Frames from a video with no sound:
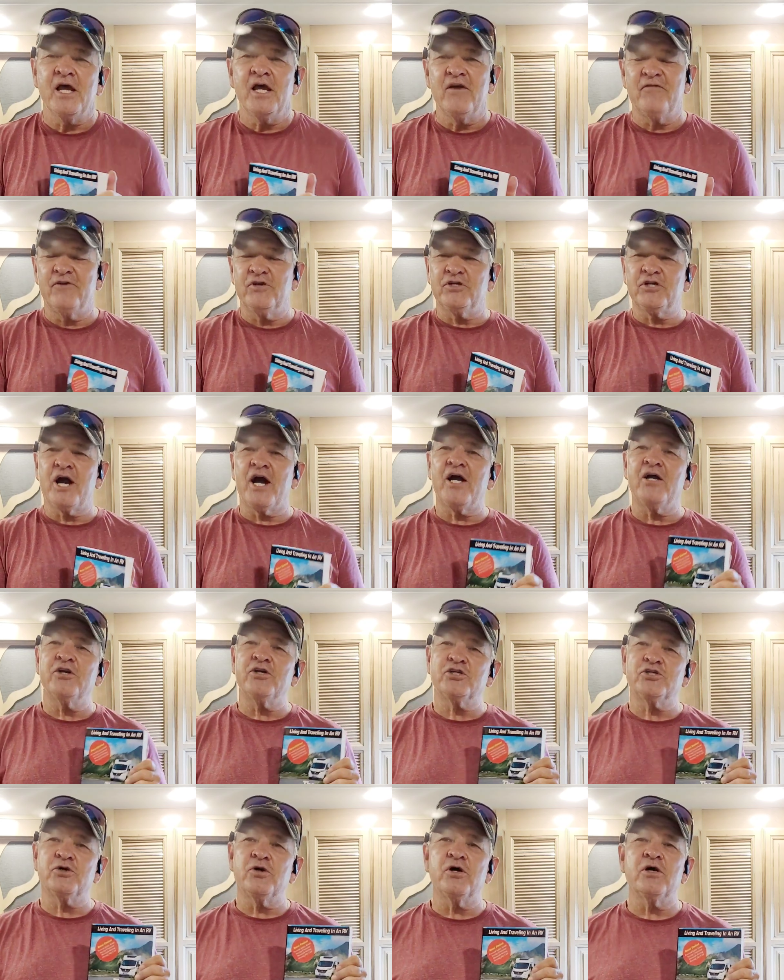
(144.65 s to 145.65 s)
If you're tired
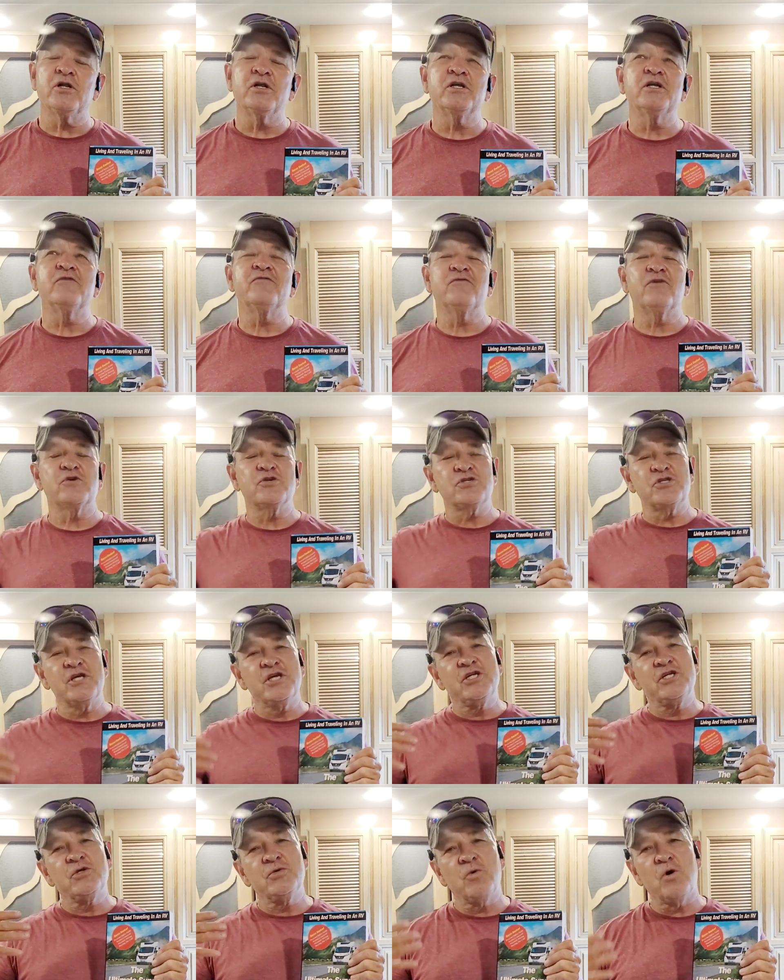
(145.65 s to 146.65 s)
of struggling, if there's
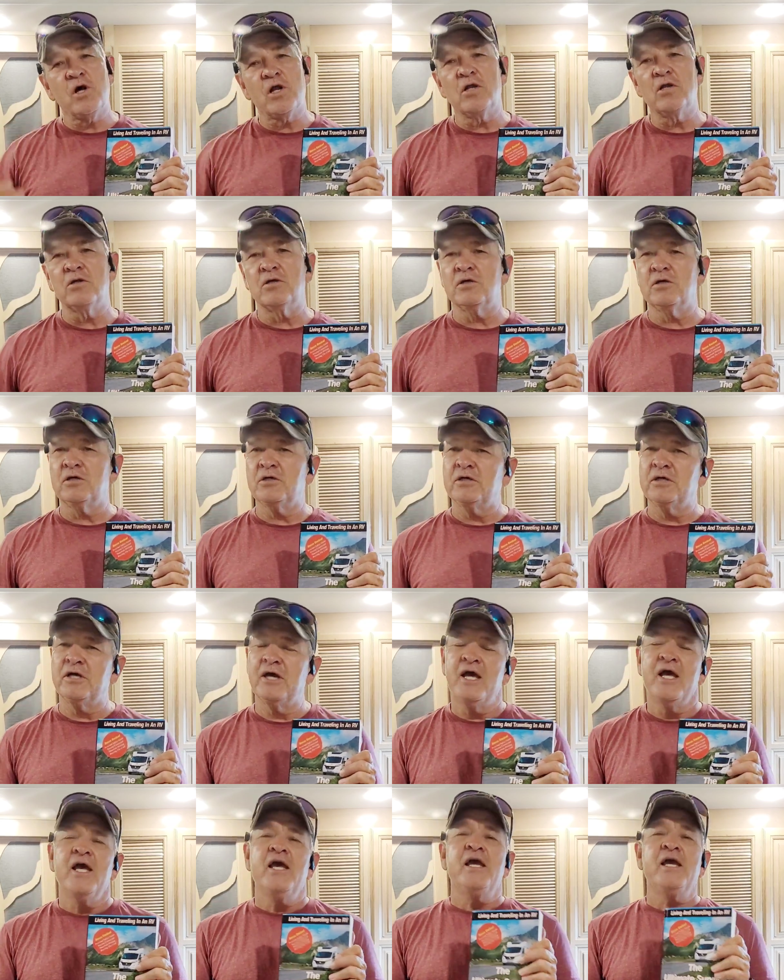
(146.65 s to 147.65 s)
things you want to learn,
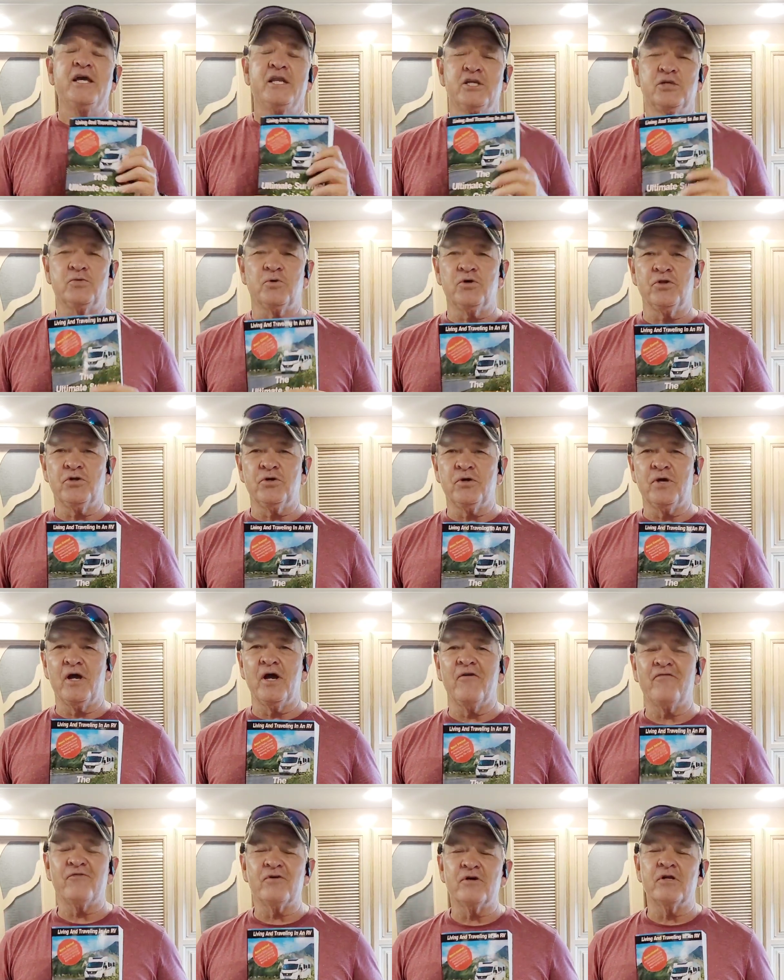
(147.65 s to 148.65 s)
it is worth your
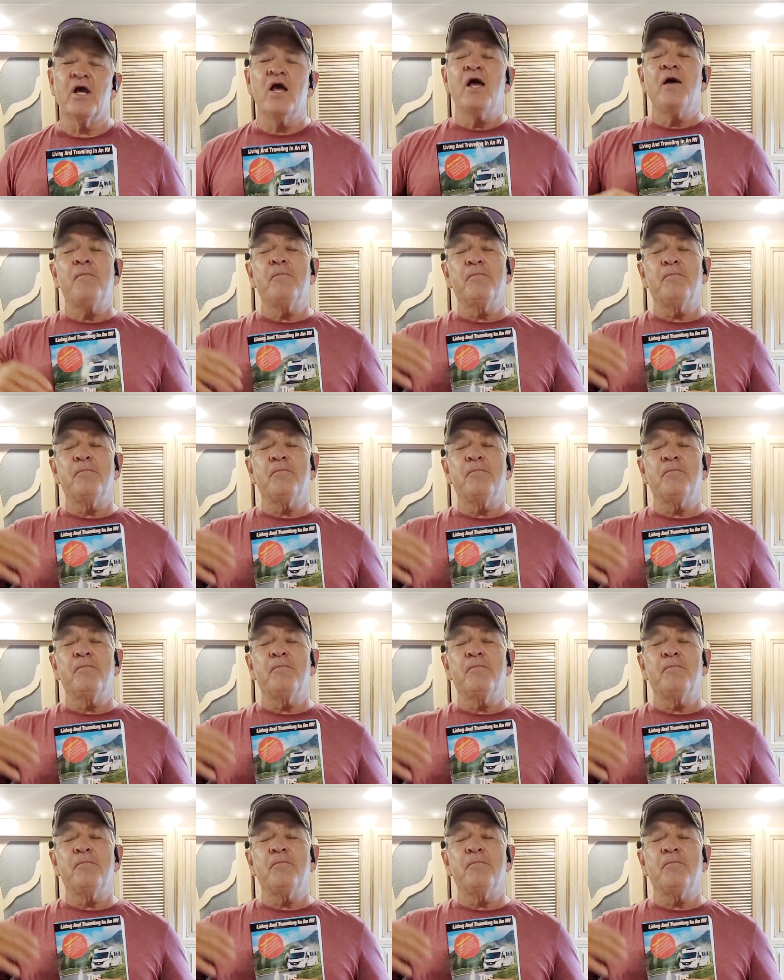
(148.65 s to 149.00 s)
effort.